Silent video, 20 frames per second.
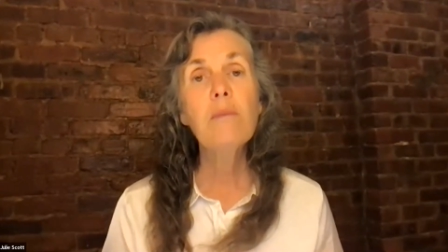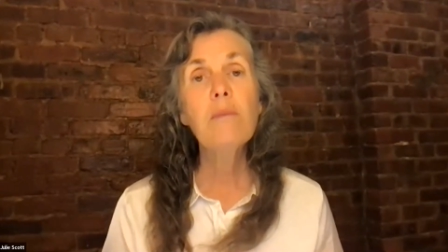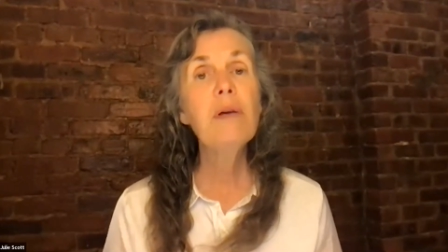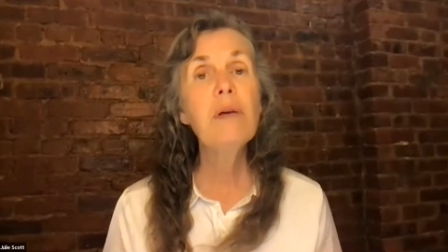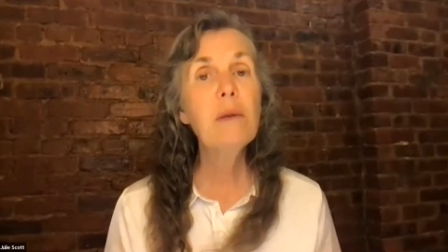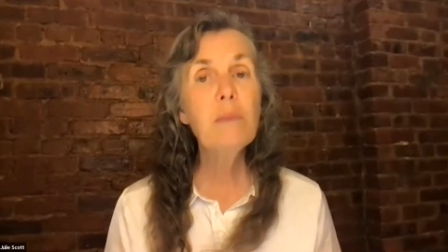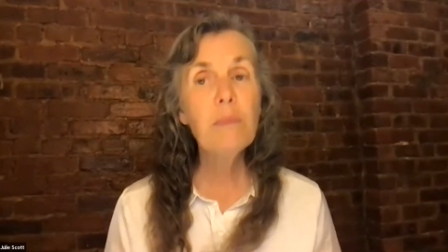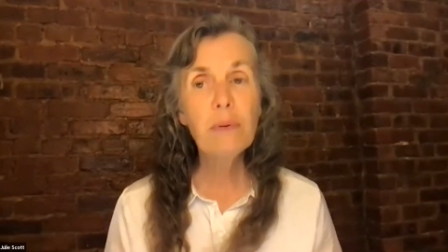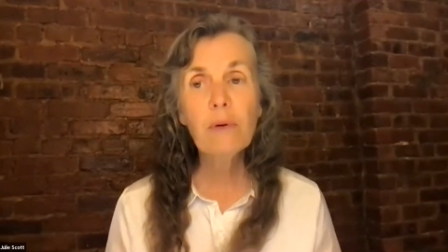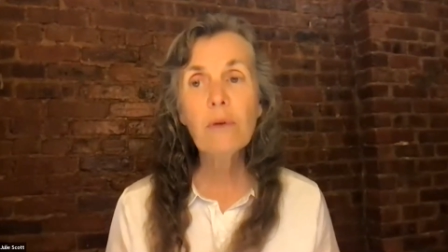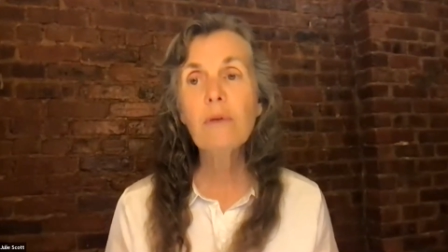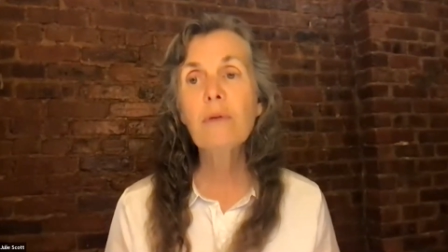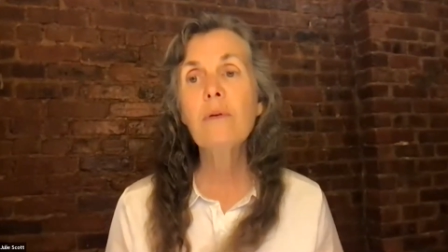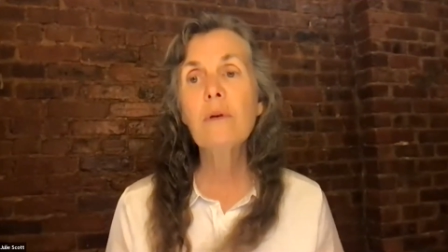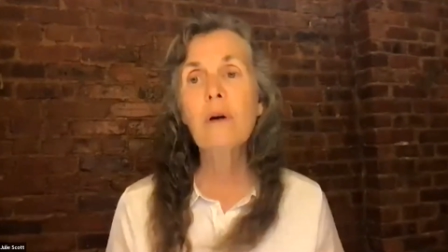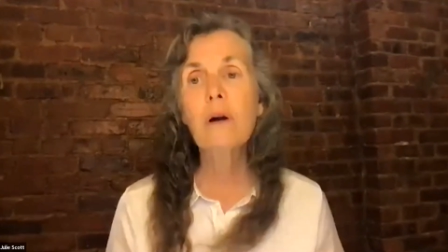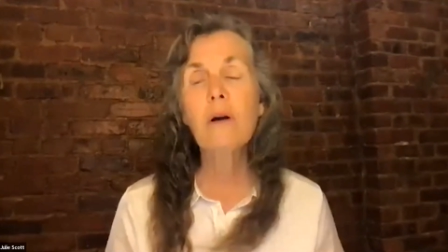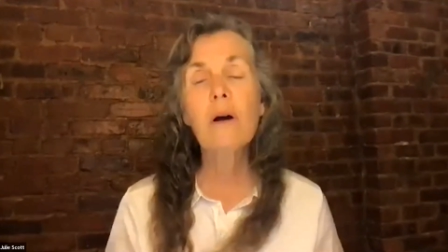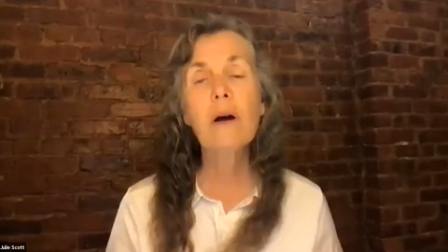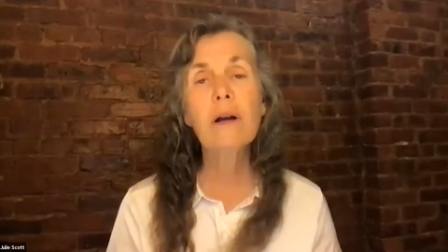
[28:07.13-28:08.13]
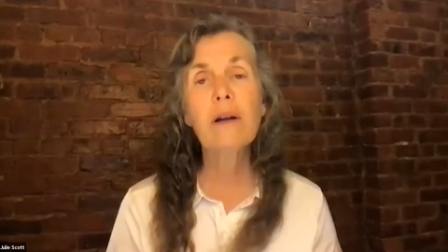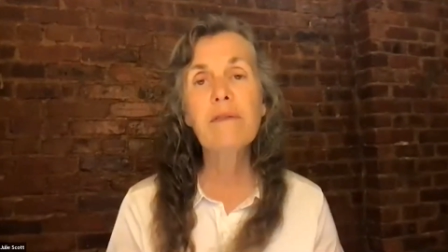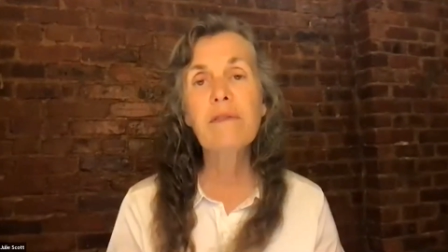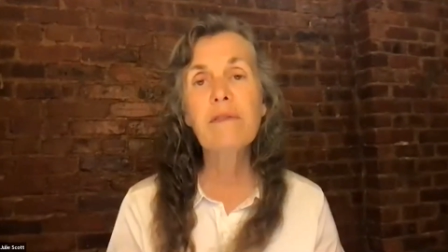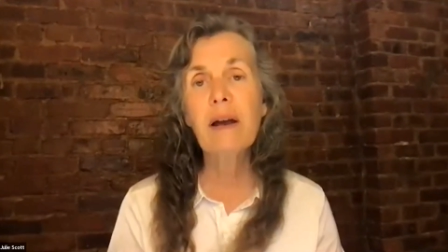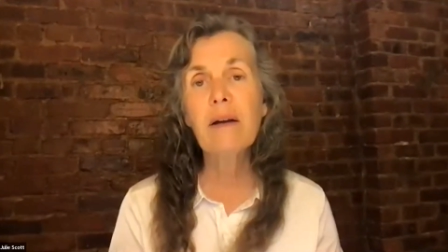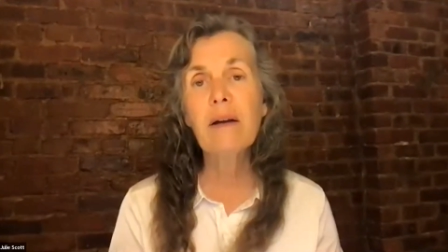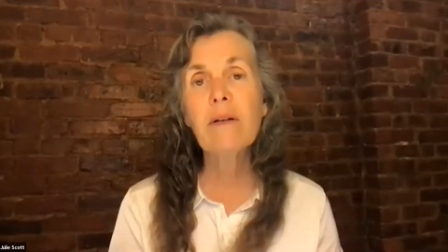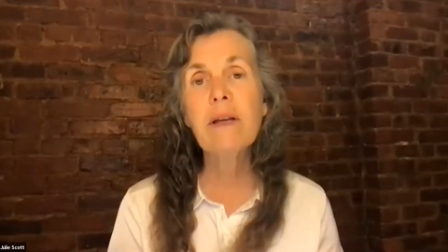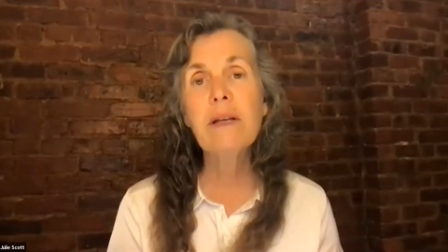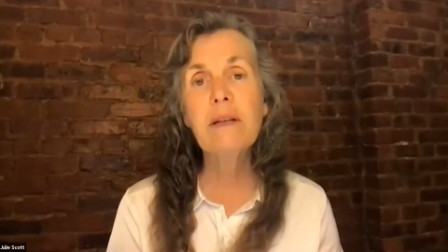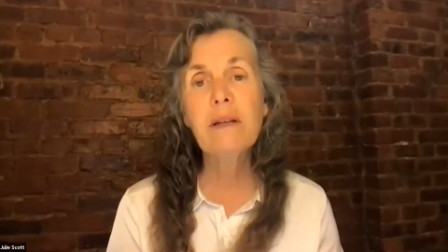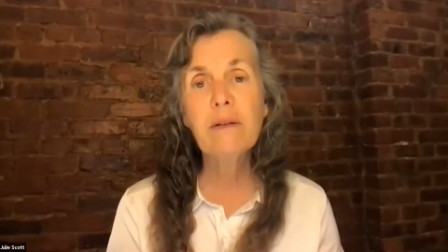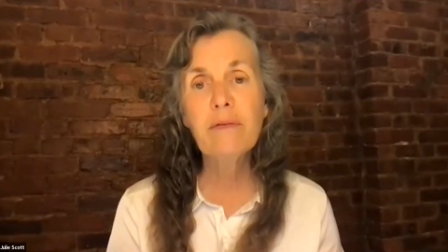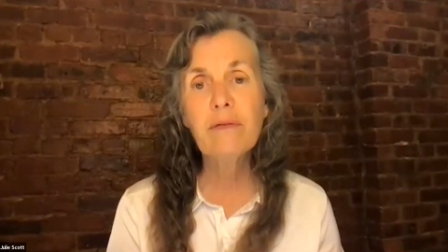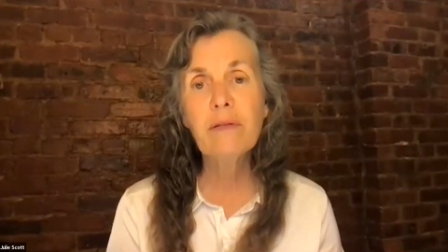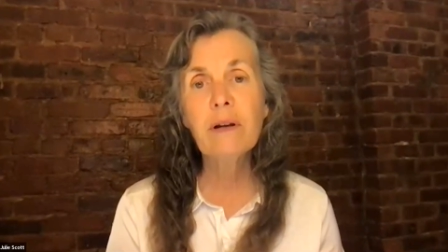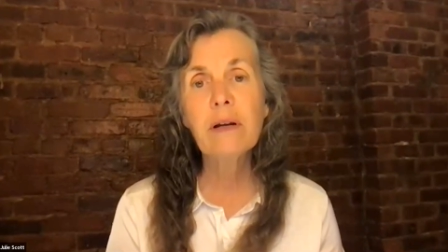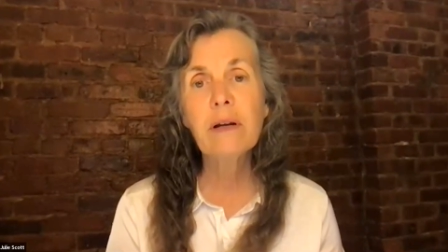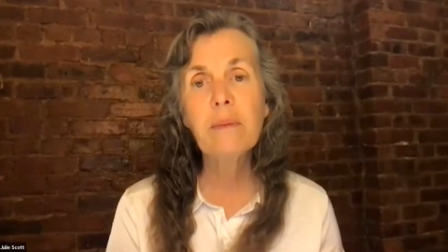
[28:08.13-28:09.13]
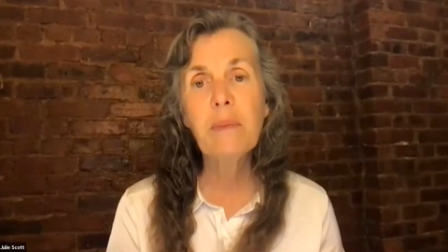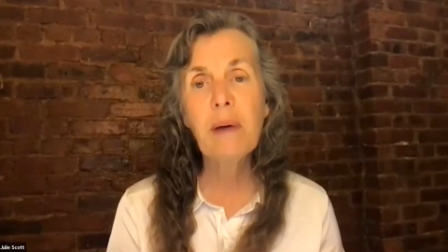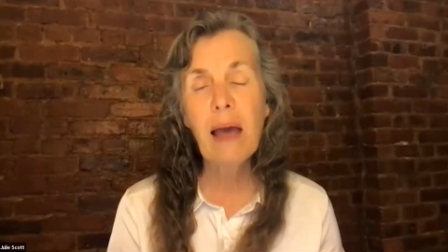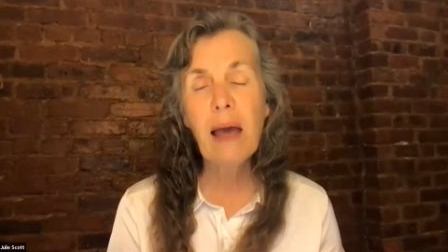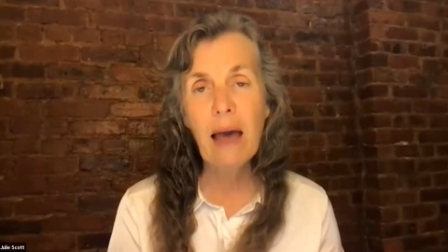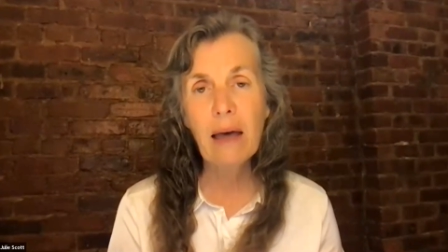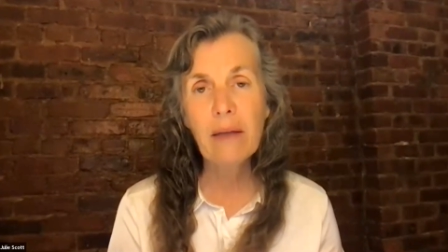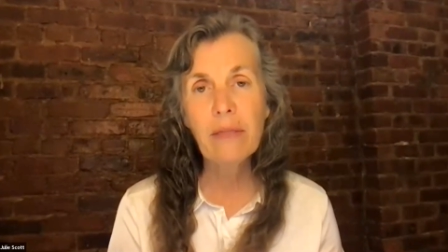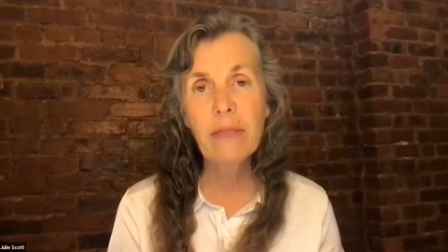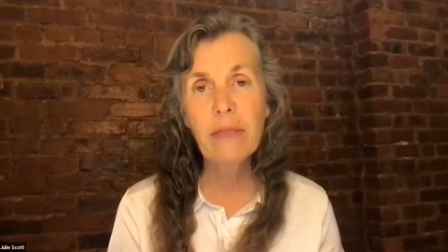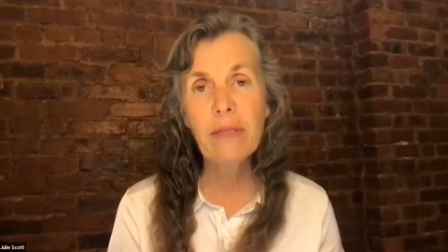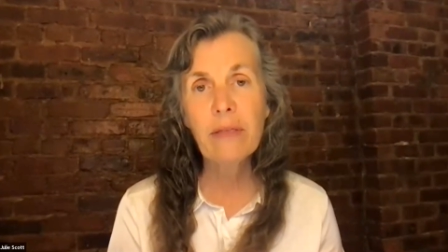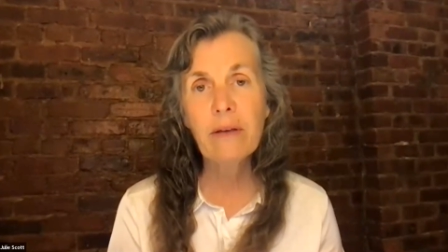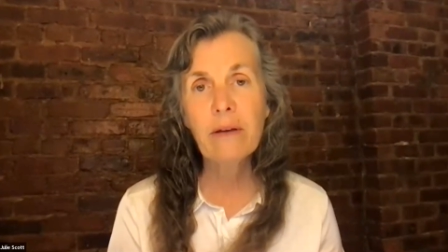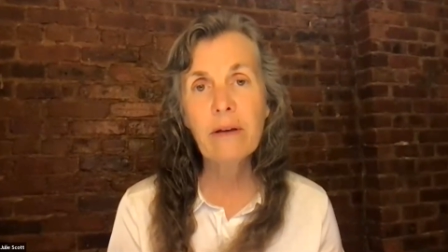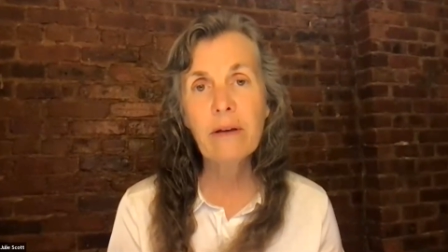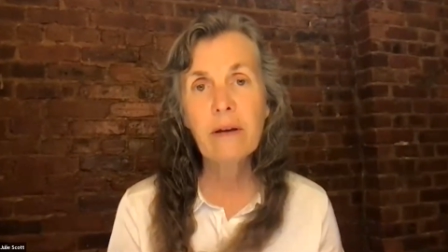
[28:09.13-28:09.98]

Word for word: people who are on a very different path.